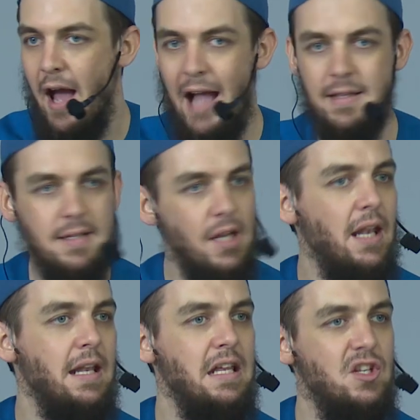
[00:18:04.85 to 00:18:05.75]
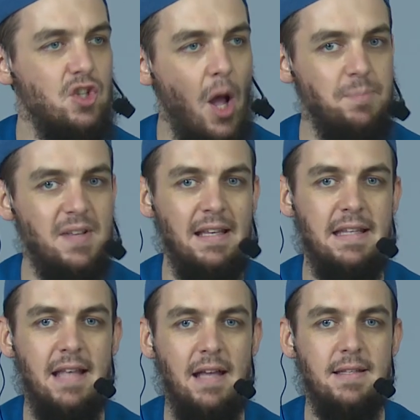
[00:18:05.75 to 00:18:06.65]
And suddenly he stops and he
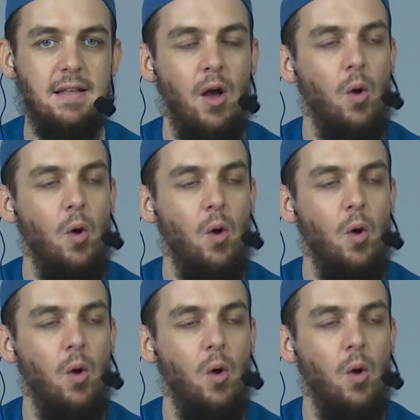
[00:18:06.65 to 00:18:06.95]
says,